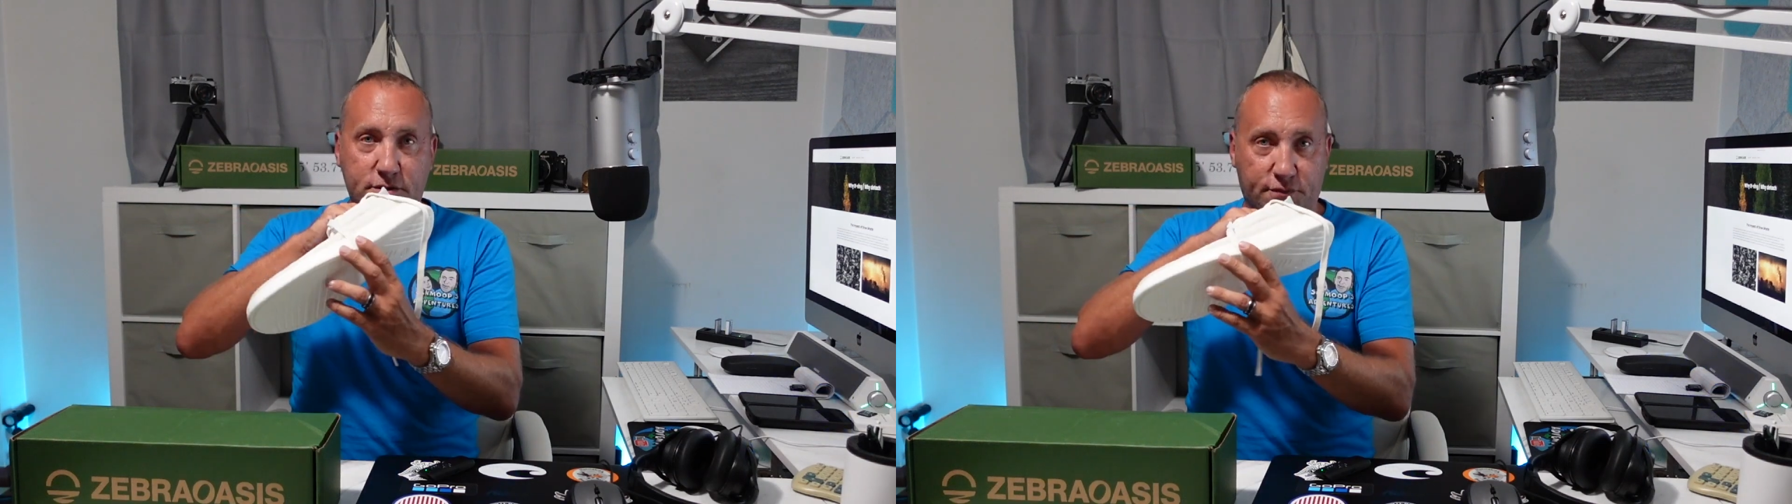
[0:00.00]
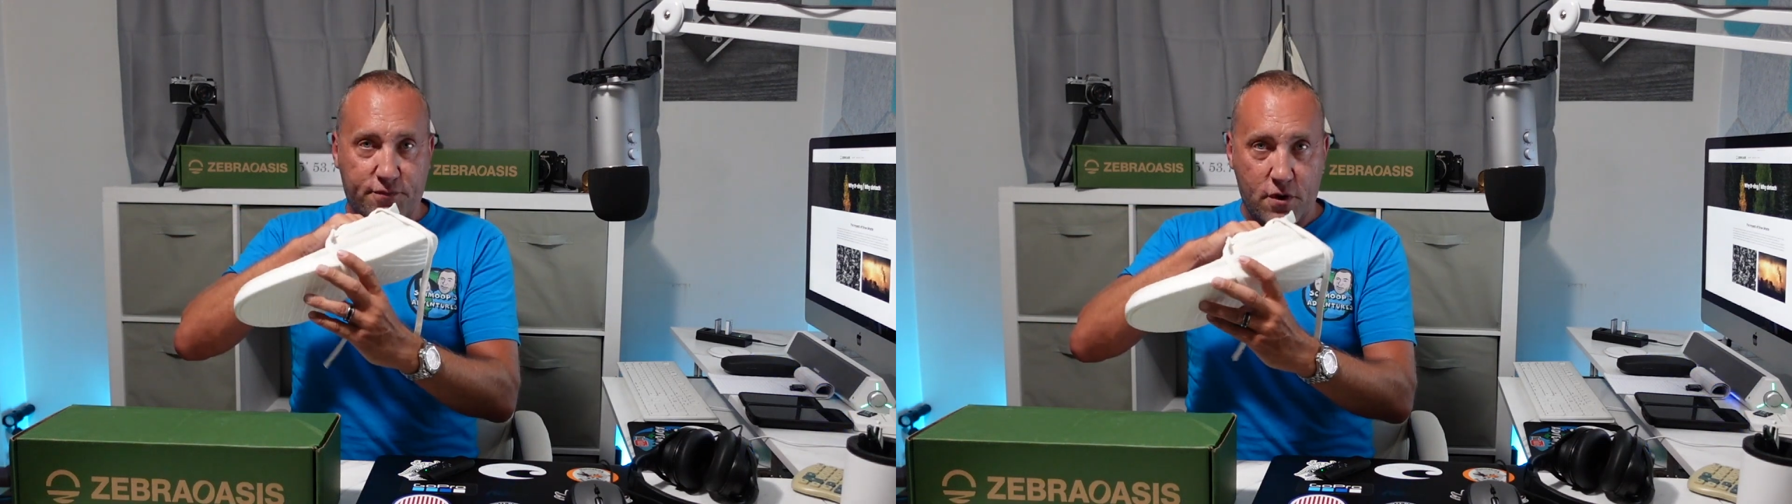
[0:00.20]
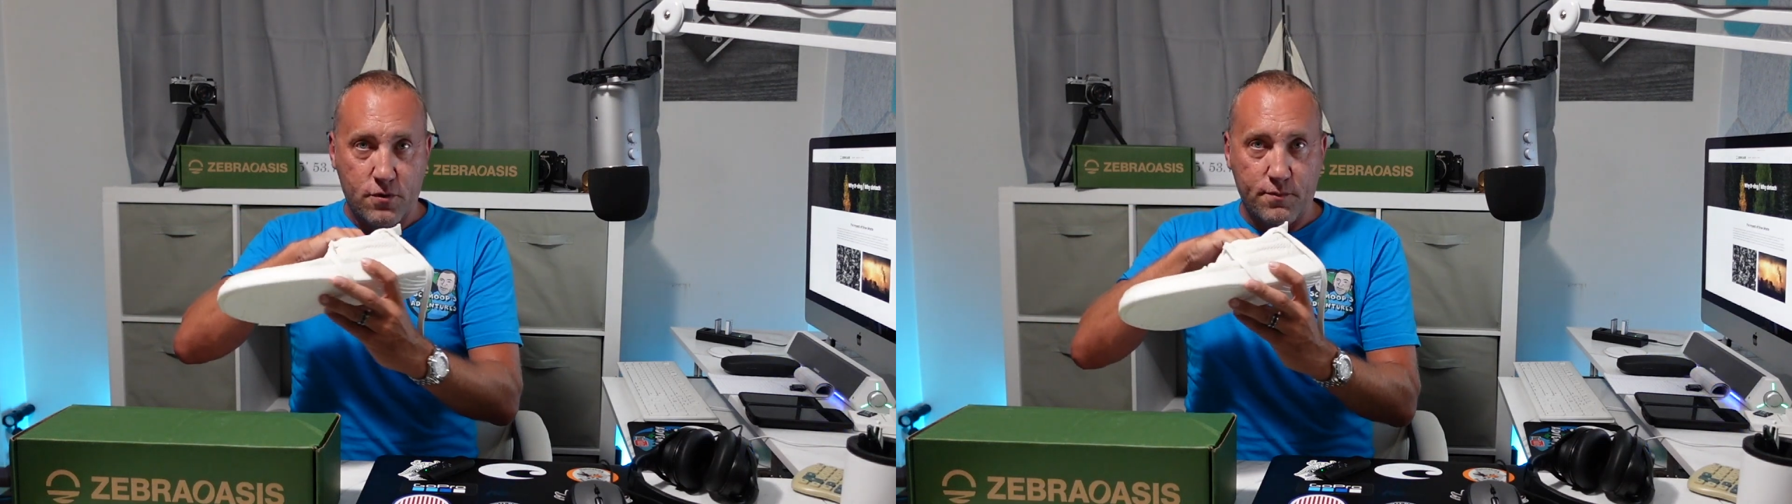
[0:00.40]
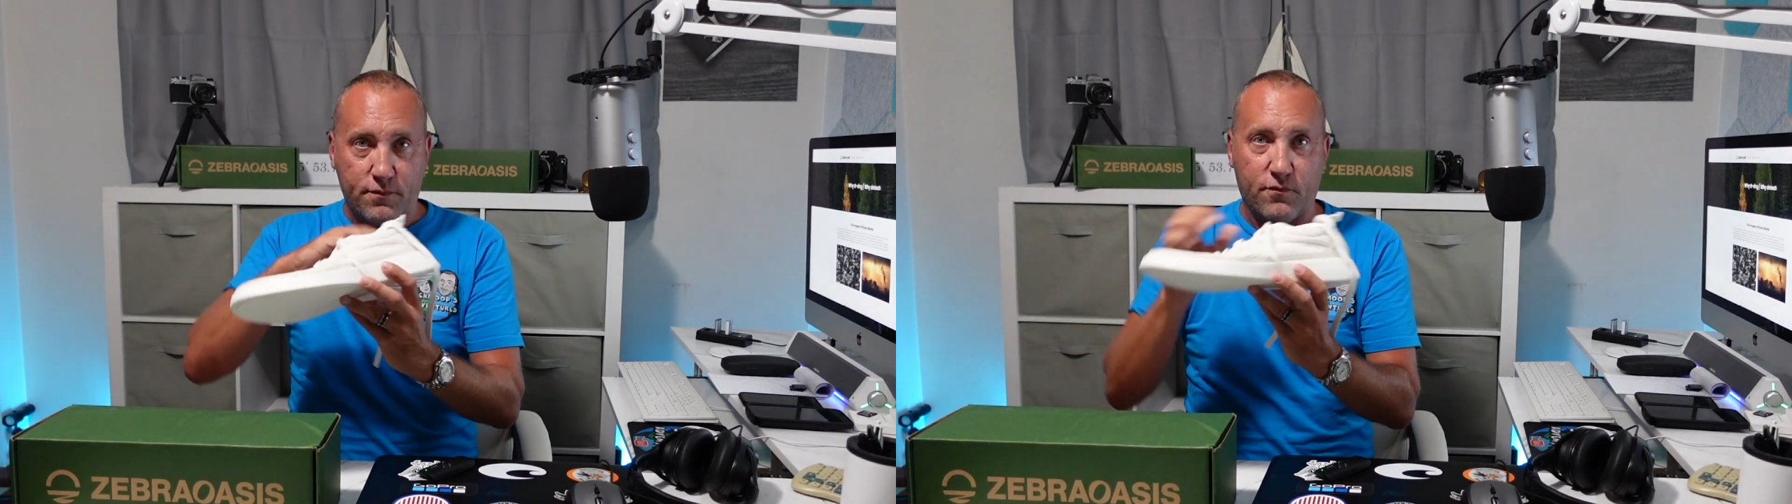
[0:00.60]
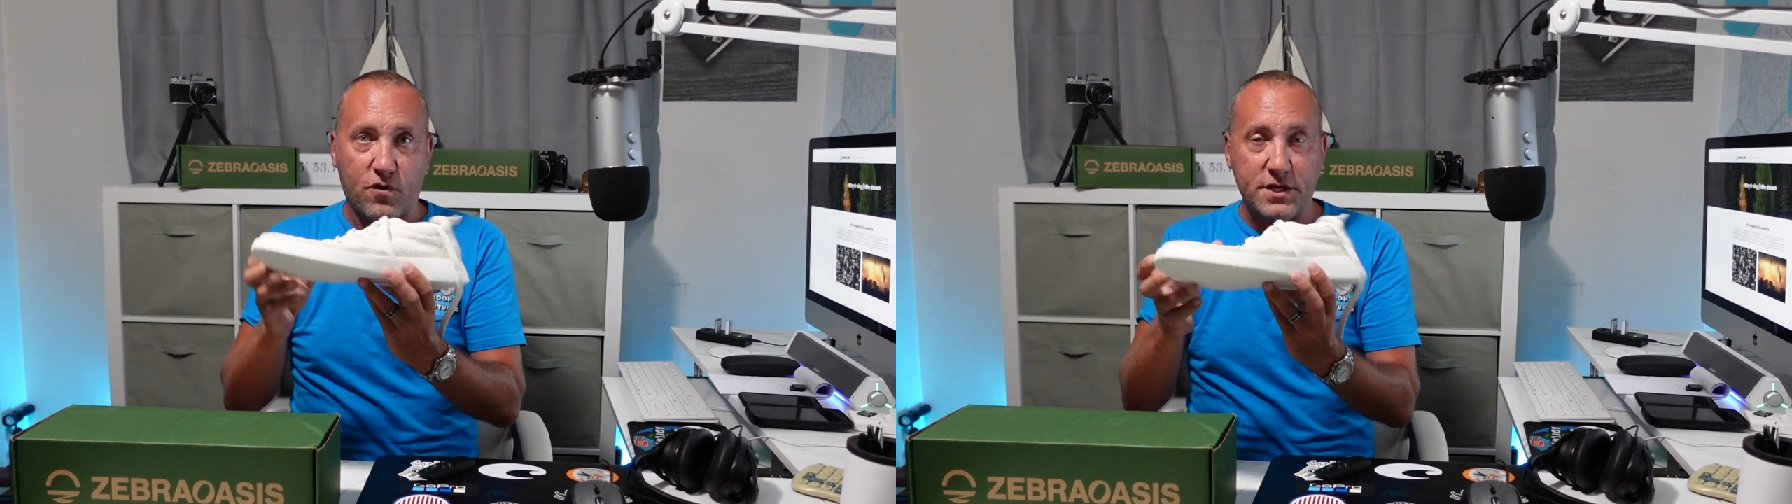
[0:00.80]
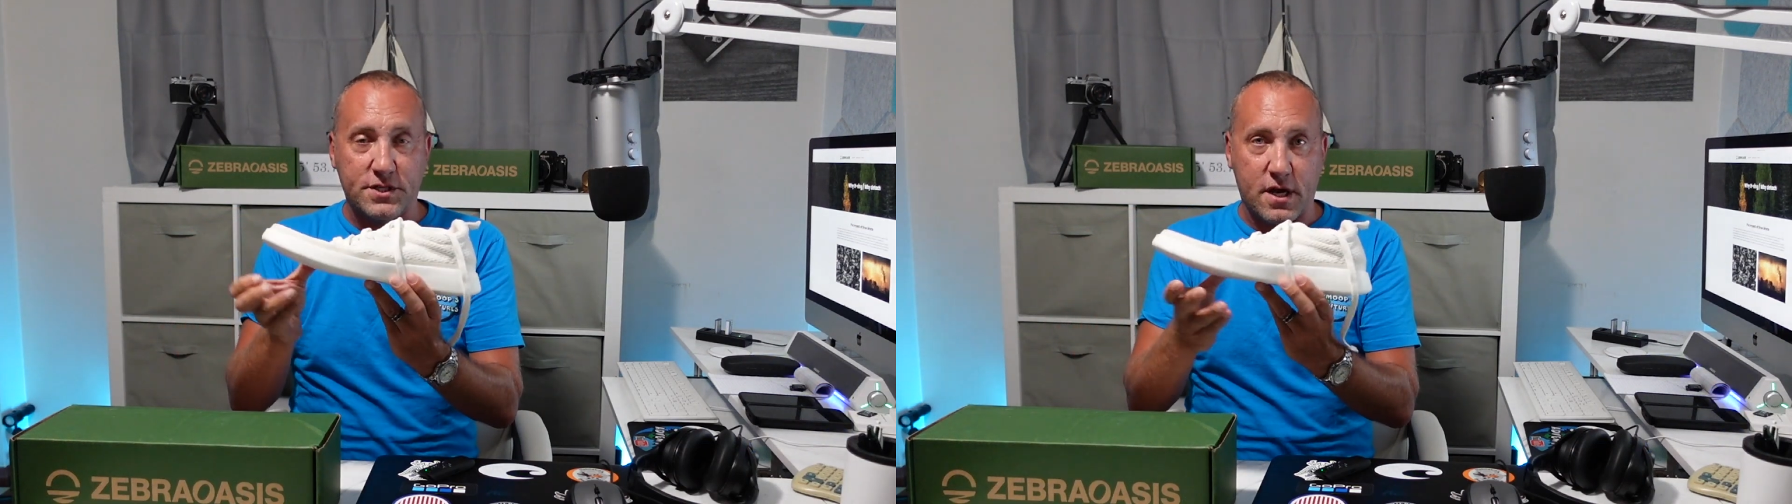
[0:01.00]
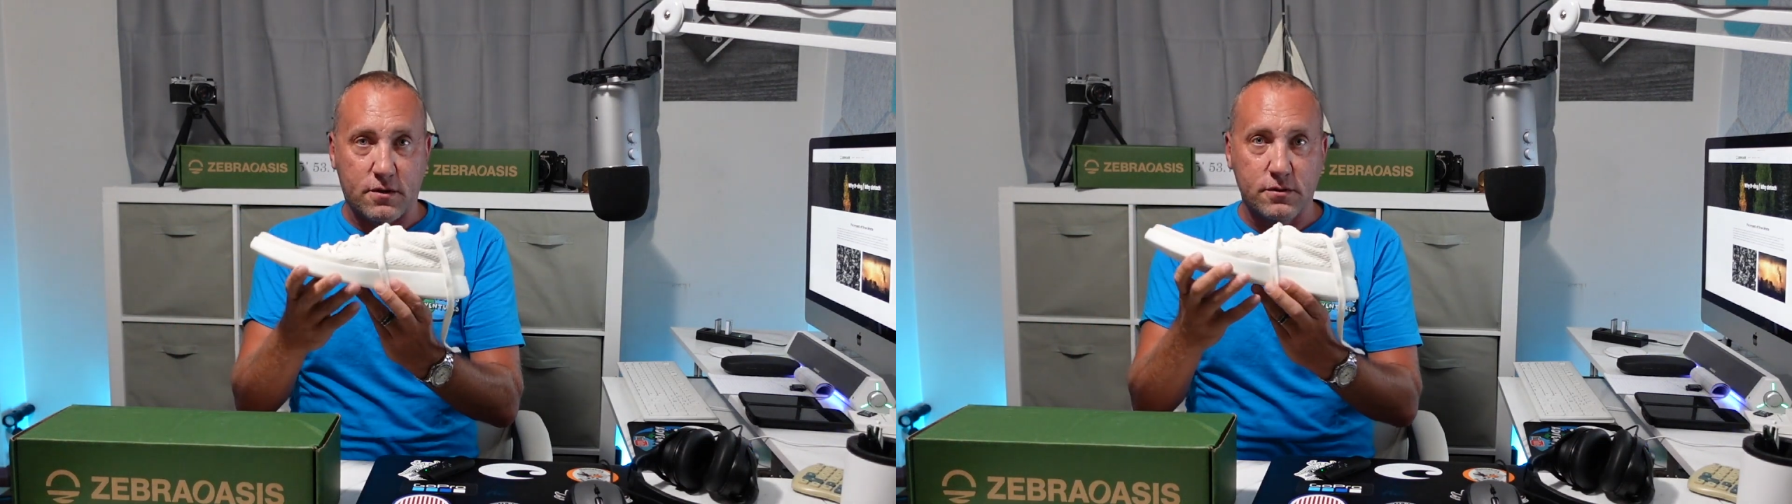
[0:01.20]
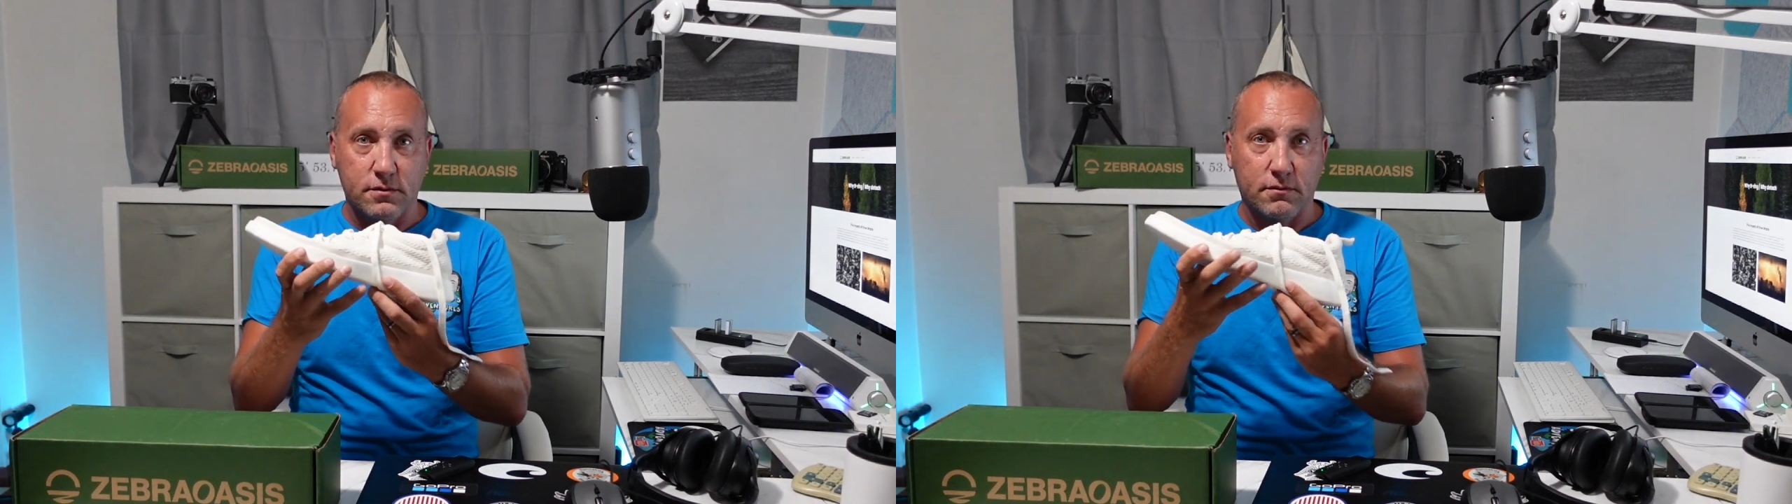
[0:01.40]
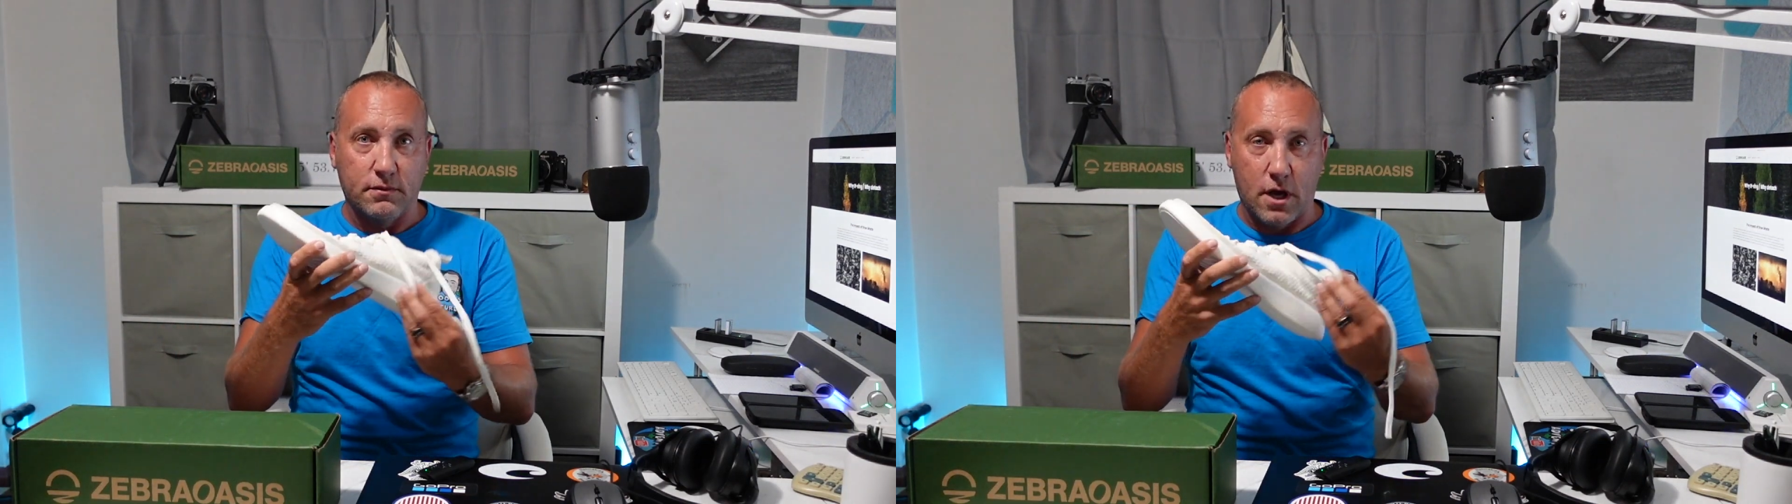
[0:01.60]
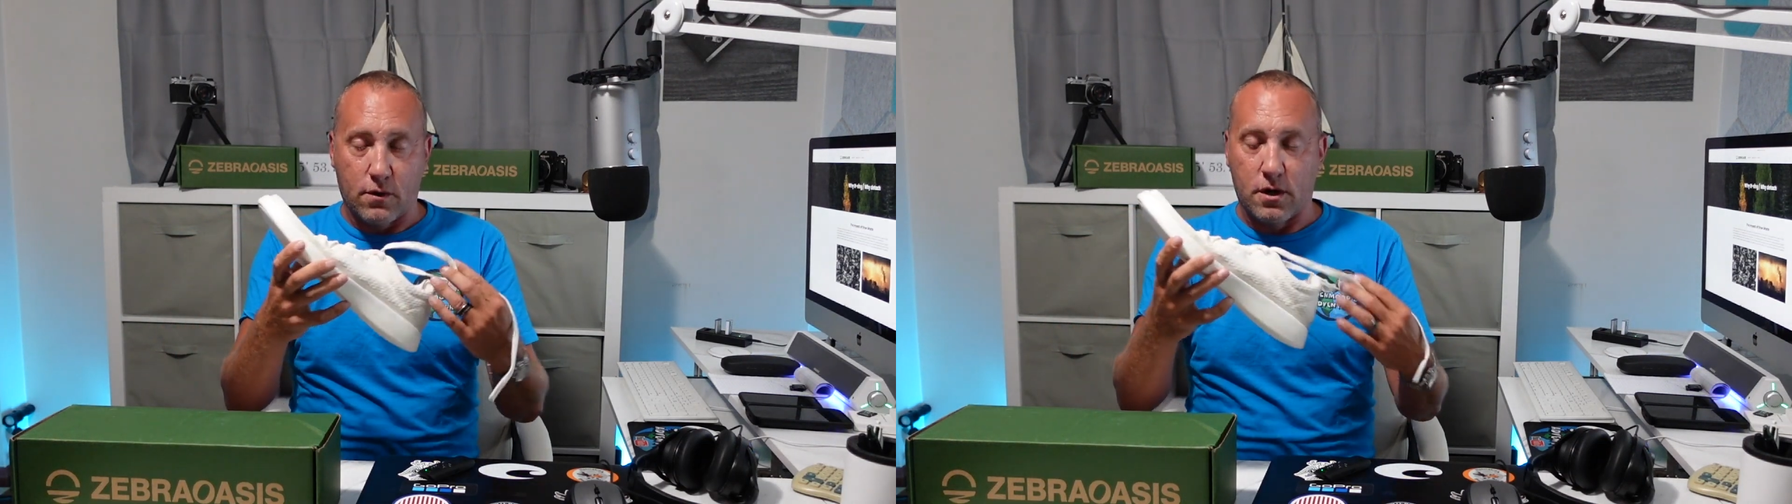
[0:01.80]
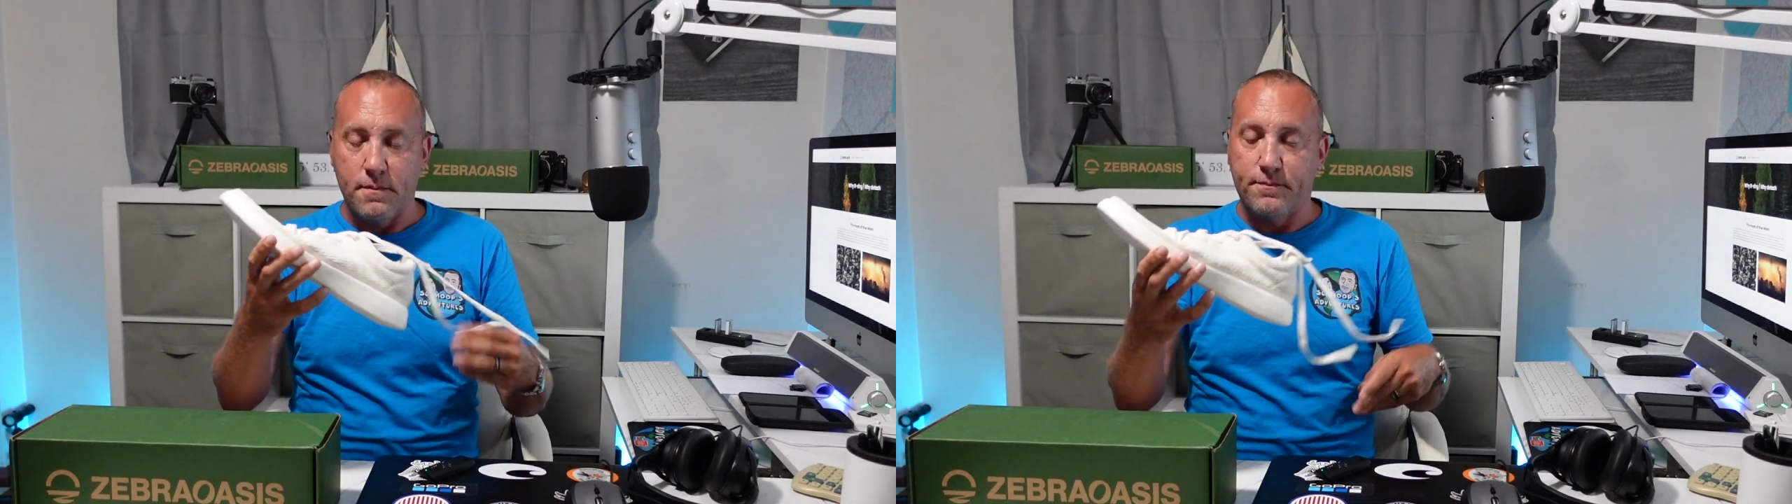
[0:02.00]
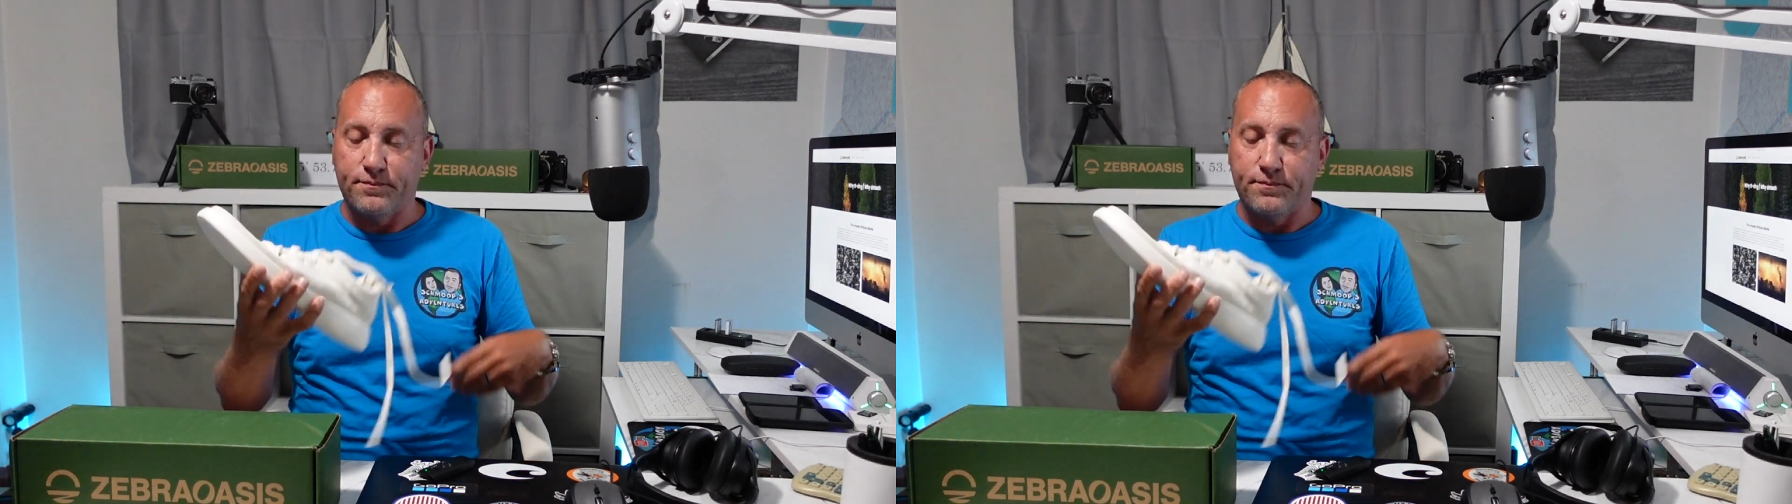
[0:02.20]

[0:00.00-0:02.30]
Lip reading: It's a foam recycled lower.